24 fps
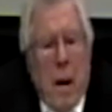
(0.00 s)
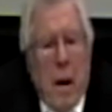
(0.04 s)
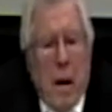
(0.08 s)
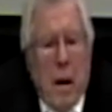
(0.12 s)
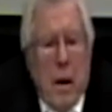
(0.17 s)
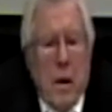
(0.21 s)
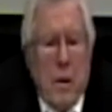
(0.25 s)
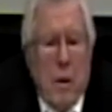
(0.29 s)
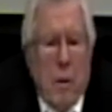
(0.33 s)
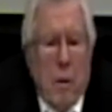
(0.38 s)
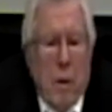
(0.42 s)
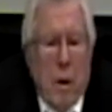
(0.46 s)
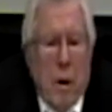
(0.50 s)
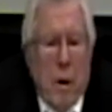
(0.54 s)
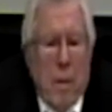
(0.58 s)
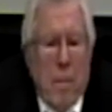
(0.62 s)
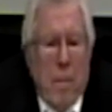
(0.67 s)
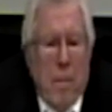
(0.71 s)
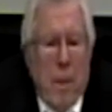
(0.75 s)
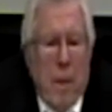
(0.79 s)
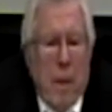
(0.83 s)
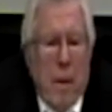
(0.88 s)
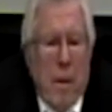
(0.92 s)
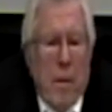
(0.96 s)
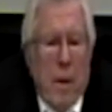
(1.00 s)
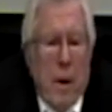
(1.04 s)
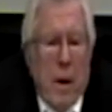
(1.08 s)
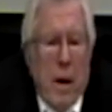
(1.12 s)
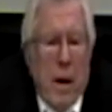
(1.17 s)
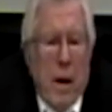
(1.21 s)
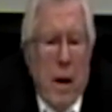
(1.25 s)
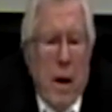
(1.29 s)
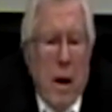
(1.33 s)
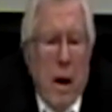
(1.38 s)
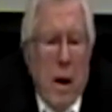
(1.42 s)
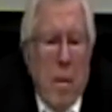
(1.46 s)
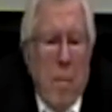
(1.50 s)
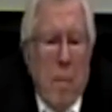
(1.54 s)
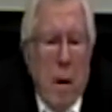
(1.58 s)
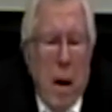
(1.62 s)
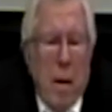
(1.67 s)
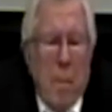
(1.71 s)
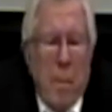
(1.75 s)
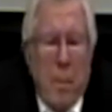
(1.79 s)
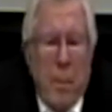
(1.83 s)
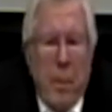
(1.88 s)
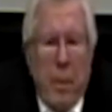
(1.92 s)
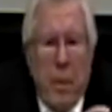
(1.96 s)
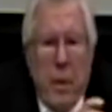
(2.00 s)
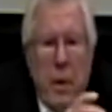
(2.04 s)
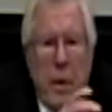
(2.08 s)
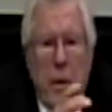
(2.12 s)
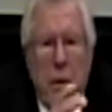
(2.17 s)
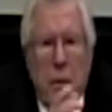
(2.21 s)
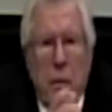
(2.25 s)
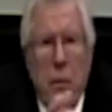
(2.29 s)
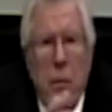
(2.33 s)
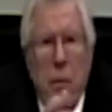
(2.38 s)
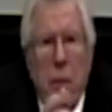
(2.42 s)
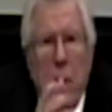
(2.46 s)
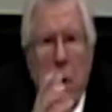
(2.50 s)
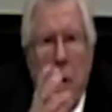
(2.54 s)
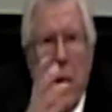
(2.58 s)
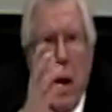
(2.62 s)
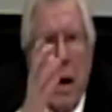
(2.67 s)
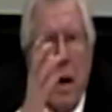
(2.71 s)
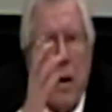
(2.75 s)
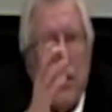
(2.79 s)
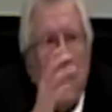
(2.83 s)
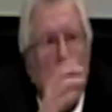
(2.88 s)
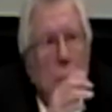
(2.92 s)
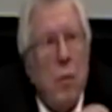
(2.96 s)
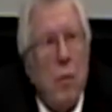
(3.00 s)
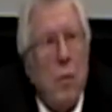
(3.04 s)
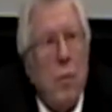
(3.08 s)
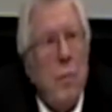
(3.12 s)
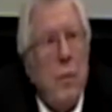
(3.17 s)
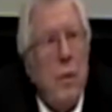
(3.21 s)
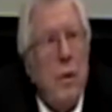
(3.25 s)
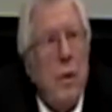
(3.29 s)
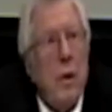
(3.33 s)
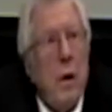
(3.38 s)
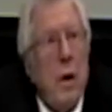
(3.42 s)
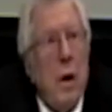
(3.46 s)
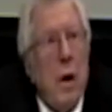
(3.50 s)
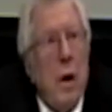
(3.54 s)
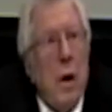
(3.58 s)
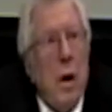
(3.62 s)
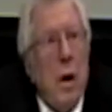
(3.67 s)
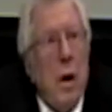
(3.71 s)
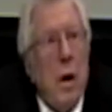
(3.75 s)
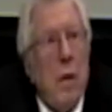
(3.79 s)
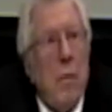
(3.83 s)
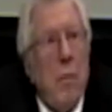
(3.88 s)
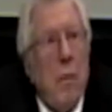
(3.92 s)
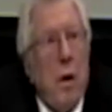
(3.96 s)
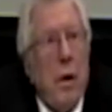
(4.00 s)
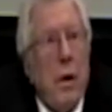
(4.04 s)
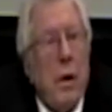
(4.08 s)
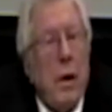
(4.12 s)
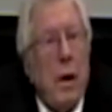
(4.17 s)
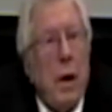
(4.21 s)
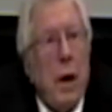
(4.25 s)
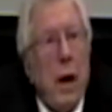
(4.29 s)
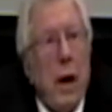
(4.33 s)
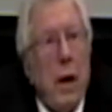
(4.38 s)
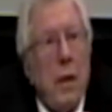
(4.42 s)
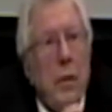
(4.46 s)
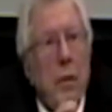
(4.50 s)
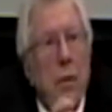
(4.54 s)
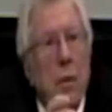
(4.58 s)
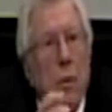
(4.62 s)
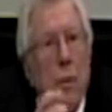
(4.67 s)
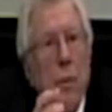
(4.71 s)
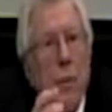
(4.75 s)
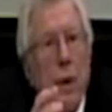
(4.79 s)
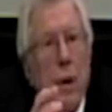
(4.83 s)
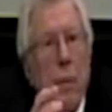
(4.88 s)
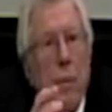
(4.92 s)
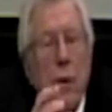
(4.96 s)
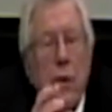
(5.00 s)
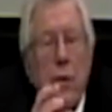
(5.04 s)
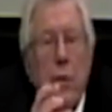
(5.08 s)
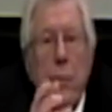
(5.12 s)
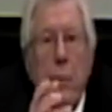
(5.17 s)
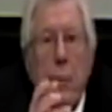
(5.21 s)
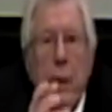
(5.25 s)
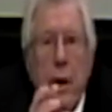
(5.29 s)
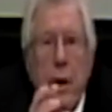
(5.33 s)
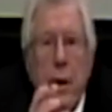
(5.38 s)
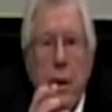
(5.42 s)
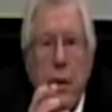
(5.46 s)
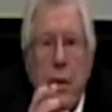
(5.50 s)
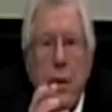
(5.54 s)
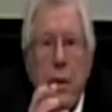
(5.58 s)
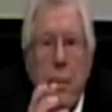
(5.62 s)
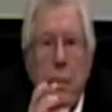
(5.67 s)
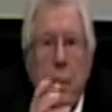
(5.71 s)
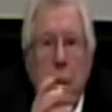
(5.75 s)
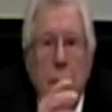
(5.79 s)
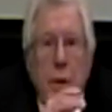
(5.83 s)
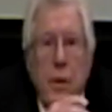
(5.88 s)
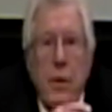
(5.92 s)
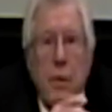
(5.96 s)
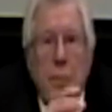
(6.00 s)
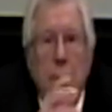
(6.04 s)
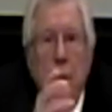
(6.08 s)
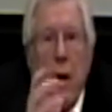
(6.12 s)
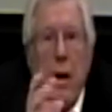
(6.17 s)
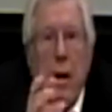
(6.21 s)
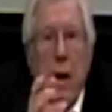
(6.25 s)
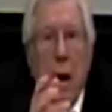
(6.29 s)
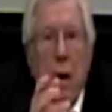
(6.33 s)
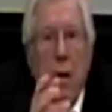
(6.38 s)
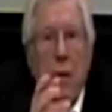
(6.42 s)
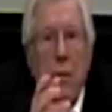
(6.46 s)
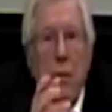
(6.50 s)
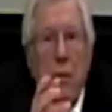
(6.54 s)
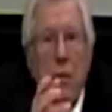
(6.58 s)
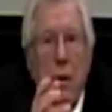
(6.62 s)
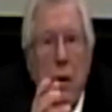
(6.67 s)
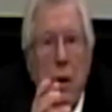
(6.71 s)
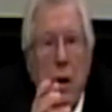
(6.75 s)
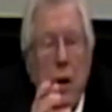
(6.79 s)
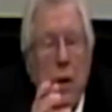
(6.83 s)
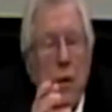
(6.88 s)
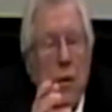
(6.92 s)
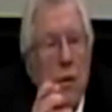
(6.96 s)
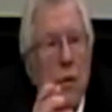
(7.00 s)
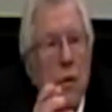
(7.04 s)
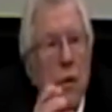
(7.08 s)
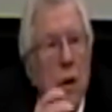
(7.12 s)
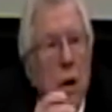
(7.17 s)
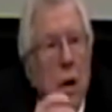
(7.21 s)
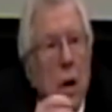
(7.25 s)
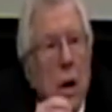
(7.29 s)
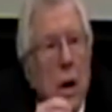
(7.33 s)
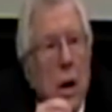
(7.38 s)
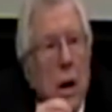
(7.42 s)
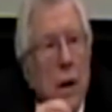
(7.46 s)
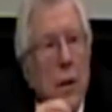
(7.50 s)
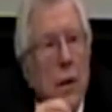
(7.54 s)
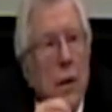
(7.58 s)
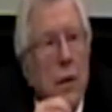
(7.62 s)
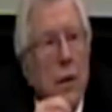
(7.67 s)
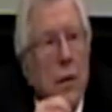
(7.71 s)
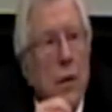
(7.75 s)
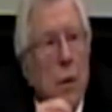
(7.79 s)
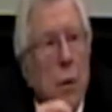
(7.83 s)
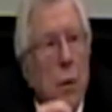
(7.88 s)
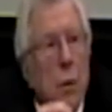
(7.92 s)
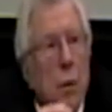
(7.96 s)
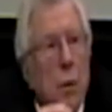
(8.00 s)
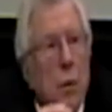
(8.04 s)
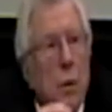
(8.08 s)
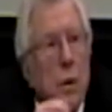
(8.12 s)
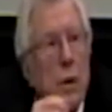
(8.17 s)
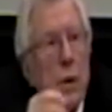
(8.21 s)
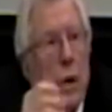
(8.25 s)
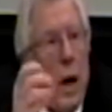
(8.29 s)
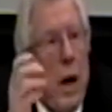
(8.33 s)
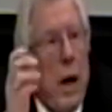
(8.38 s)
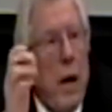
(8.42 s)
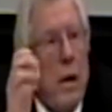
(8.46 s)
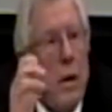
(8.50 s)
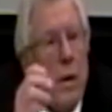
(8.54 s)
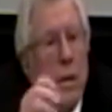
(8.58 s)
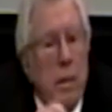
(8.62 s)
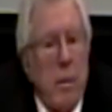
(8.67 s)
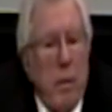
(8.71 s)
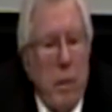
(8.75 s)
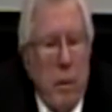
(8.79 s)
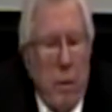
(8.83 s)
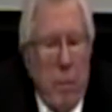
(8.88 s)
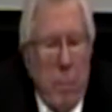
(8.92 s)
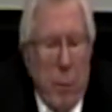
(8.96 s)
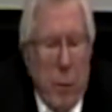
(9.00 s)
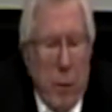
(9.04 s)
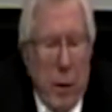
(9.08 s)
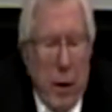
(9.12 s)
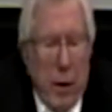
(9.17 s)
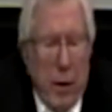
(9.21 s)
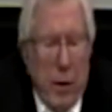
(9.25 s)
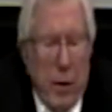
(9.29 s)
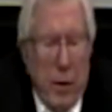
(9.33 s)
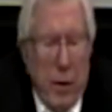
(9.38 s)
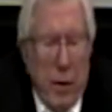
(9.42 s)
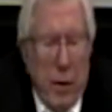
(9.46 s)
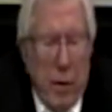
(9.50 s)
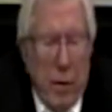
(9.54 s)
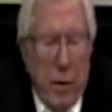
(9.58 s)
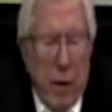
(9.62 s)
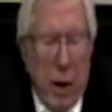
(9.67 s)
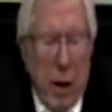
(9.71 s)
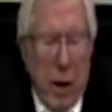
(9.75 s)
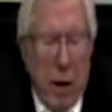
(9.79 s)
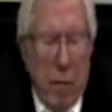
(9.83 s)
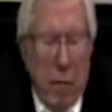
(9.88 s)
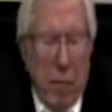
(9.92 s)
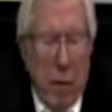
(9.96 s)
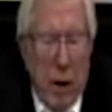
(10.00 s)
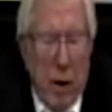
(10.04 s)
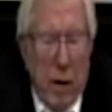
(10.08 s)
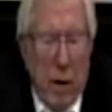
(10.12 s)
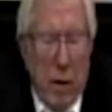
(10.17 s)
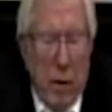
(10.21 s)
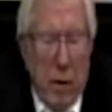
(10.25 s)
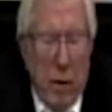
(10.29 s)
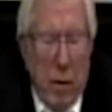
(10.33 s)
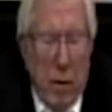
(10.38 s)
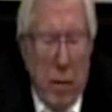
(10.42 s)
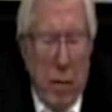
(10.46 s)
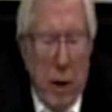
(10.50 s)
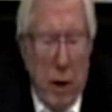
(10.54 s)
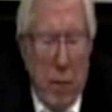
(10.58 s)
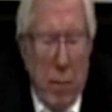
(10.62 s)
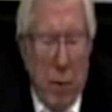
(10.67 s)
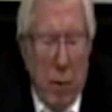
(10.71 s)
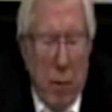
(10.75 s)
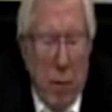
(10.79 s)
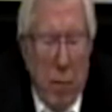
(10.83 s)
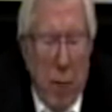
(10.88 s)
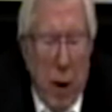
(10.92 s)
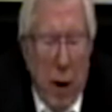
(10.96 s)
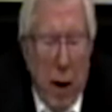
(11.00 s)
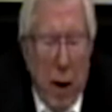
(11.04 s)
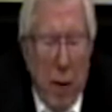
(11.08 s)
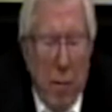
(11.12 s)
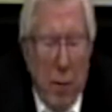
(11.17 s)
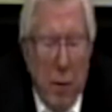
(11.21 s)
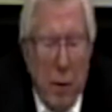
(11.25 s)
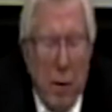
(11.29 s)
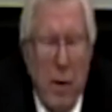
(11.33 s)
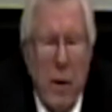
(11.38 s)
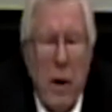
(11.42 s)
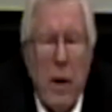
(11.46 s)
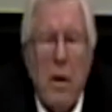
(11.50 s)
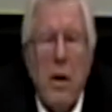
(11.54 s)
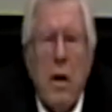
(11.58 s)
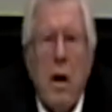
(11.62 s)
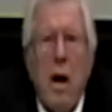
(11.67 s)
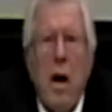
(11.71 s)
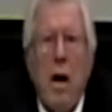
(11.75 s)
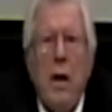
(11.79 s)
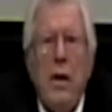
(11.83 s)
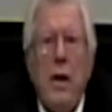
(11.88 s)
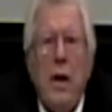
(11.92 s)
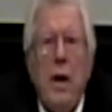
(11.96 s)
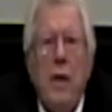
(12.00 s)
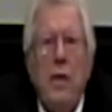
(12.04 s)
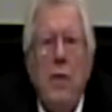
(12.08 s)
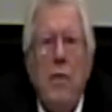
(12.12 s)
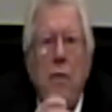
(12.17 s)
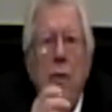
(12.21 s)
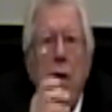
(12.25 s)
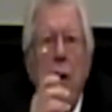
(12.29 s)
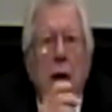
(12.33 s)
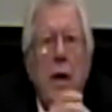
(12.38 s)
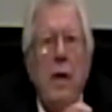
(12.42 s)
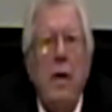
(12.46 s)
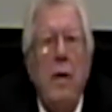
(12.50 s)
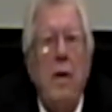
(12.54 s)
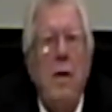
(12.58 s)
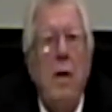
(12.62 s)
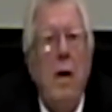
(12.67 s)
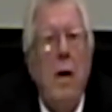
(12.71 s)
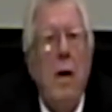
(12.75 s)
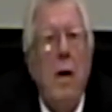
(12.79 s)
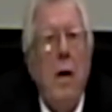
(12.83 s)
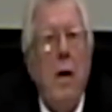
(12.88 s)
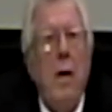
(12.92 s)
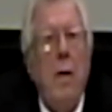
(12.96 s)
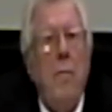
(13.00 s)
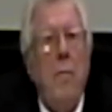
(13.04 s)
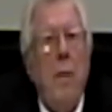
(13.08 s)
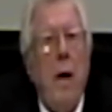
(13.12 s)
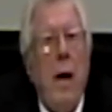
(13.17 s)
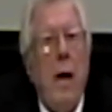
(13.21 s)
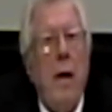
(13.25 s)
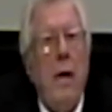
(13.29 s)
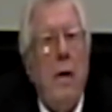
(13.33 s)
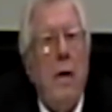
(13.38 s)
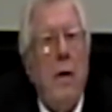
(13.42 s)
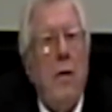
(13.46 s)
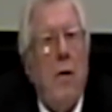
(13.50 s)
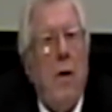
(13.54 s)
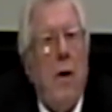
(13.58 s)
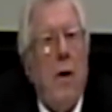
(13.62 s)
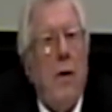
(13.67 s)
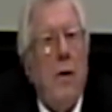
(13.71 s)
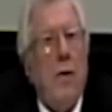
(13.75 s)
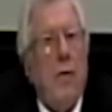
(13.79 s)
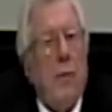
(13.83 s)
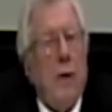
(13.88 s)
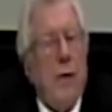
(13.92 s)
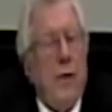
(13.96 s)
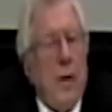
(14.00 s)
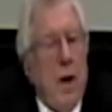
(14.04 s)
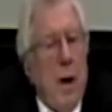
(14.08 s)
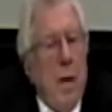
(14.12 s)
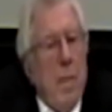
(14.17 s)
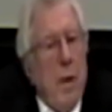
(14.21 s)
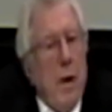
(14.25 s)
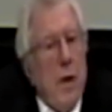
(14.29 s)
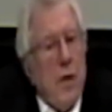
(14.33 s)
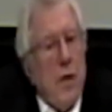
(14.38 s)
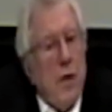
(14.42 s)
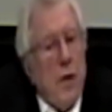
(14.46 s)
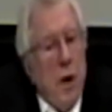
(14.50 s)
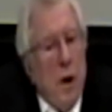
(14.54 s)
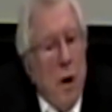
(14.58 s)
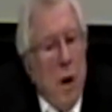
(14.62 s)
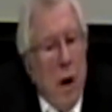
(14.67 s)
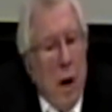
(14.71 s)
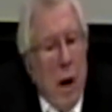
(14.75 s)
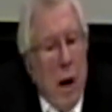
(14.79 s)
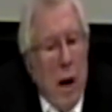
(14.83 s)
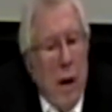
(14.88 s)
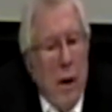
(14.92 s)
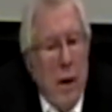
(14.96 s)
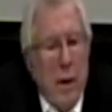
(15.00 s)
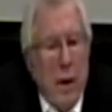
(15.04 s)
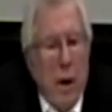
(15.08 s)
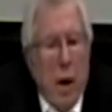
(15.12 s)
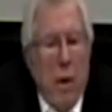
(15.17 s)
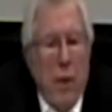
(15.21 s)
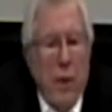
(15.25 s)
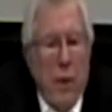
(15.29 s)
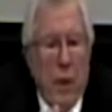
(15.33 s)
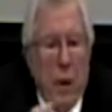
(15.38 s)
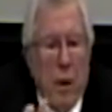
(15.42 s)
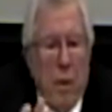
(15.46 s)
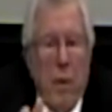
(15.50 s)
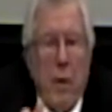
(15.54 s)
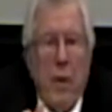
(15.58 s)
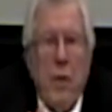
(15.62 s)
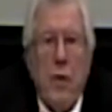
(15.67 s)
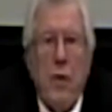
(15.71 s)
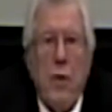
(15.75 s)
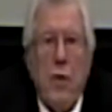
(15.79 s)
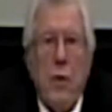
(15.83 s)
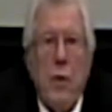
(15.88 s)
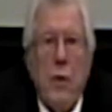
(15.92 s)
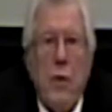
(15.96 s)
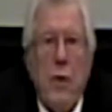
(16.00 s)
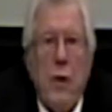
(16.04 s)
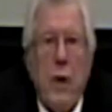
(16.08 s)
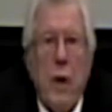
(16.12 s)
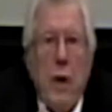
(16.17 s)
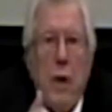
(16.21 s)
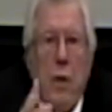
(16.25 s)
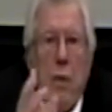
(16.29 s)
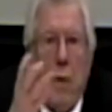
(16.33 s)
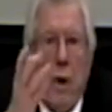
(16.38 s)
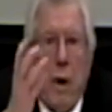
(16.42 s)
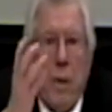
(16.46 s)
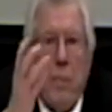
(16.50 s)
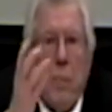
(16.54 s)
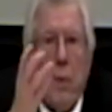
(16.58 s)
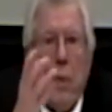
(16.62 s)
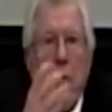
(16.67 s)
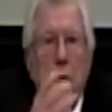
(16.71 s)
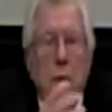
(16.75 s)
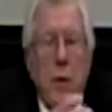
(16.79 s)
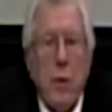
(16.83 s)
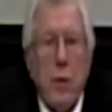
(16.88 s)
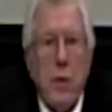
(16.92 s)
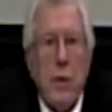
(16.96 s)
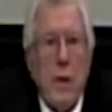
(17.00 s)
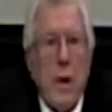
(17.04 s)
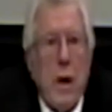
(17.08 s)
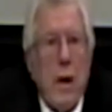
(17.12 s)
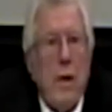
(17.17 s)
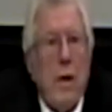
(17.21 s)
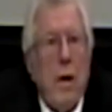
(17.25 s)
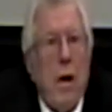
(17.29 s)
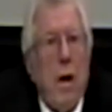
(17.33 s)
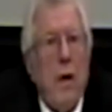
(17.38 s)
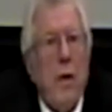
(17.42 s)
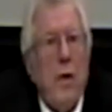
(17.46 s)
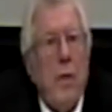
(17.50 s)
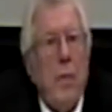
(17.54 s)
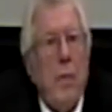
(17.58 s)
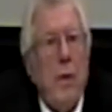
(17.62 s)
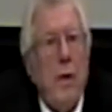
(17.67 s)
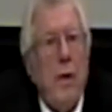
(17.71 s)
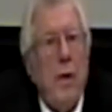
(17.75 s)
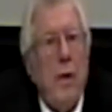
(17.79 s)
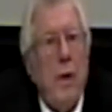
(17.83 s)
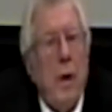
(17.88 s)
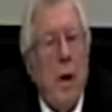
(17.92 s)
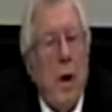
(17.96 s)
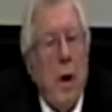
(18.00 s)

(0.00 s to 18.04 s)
So um, when I came up into the classrooms, in one classroom there was a priest. Priests were allowed to teach in the schools, and the priest uh, they read the Hebrew Bible that God had created man according to his image, and down there were the Jews sitting who had produced that document,